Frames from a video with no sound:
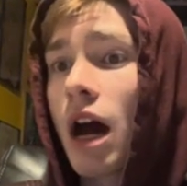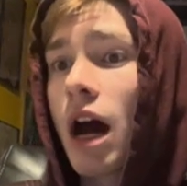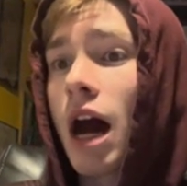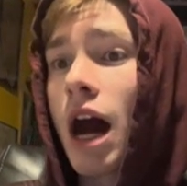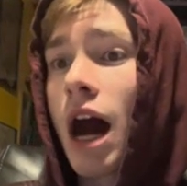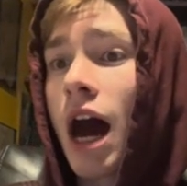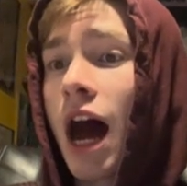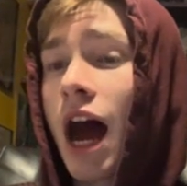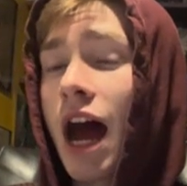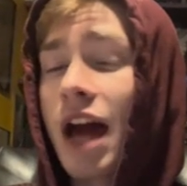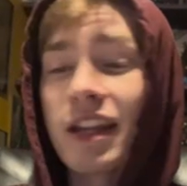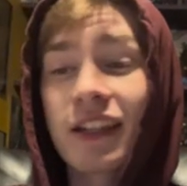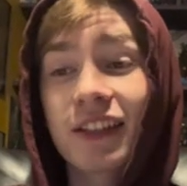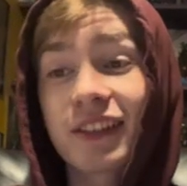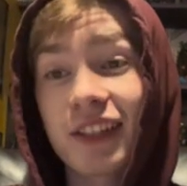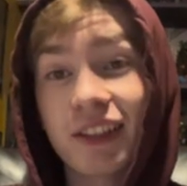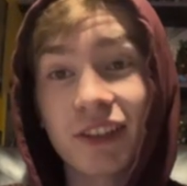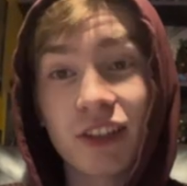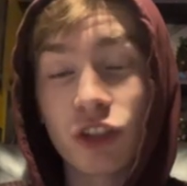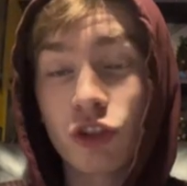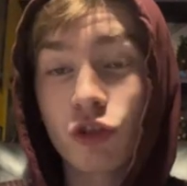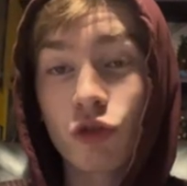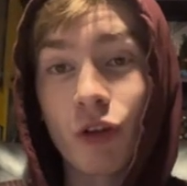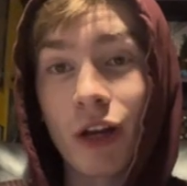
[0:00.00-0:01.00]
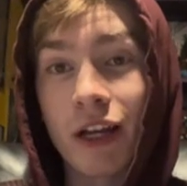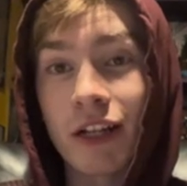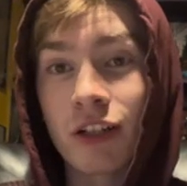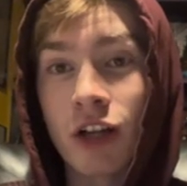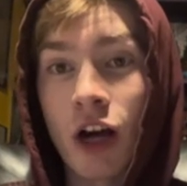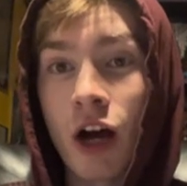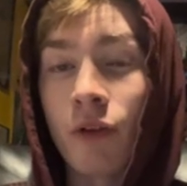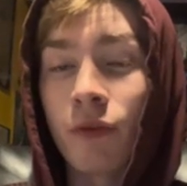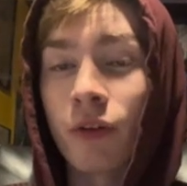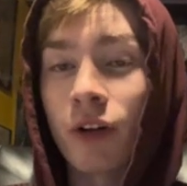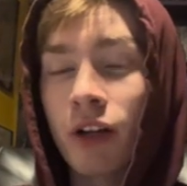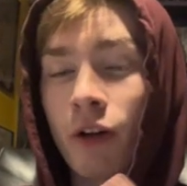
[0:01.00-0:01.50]
Uh, and it's got this great
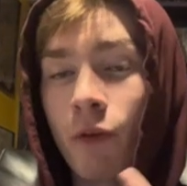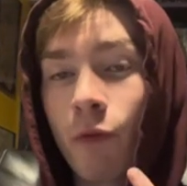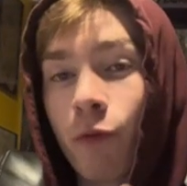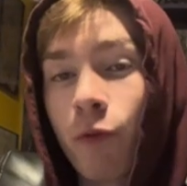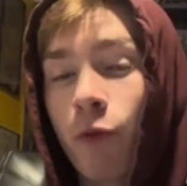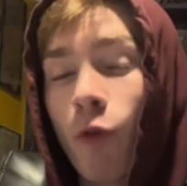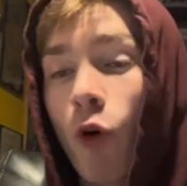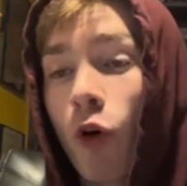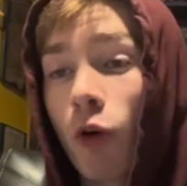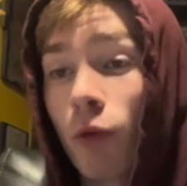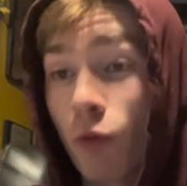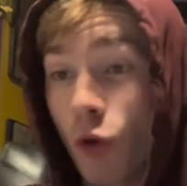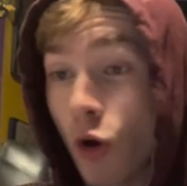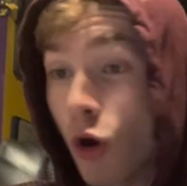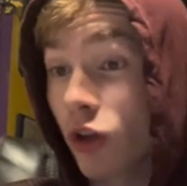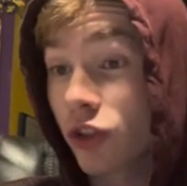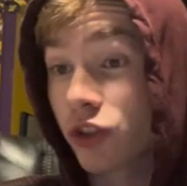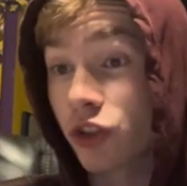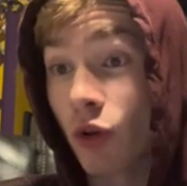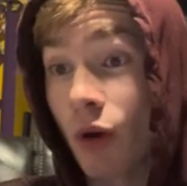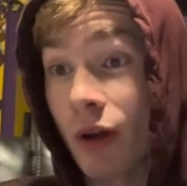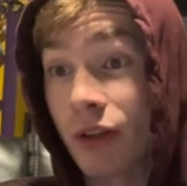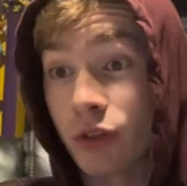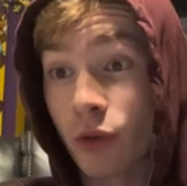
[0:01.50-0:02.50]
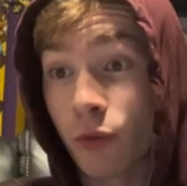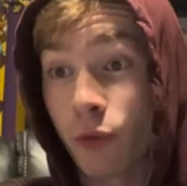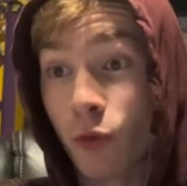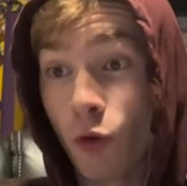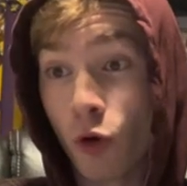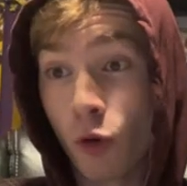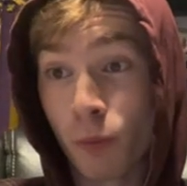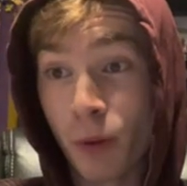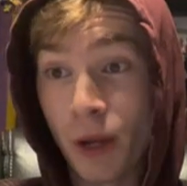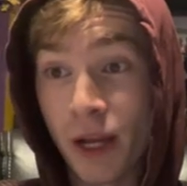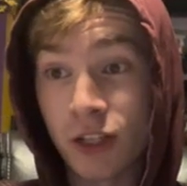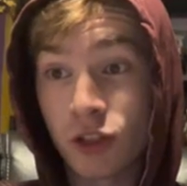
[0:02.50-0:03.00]
cover and a four also has a
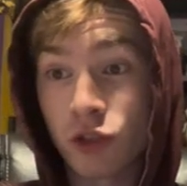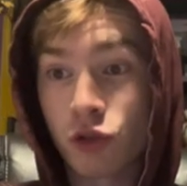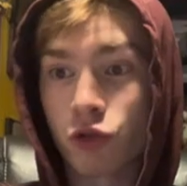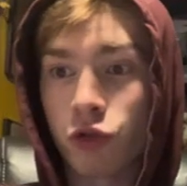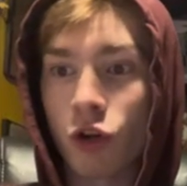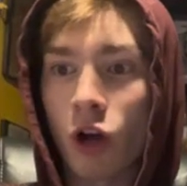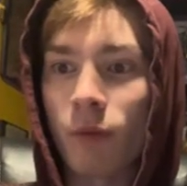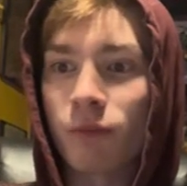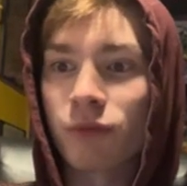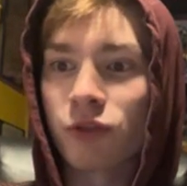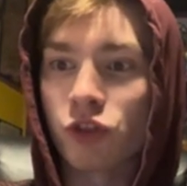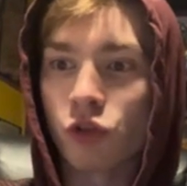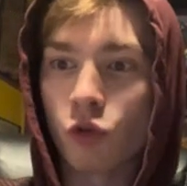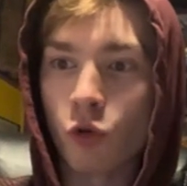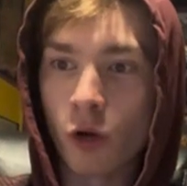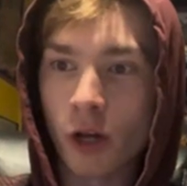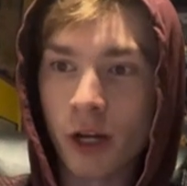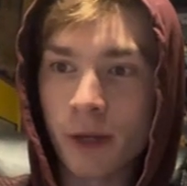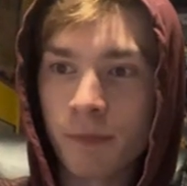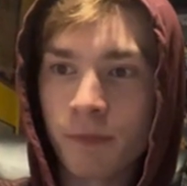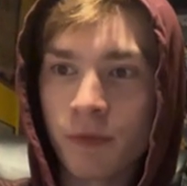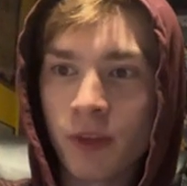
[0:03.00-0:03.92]
four page Crumb story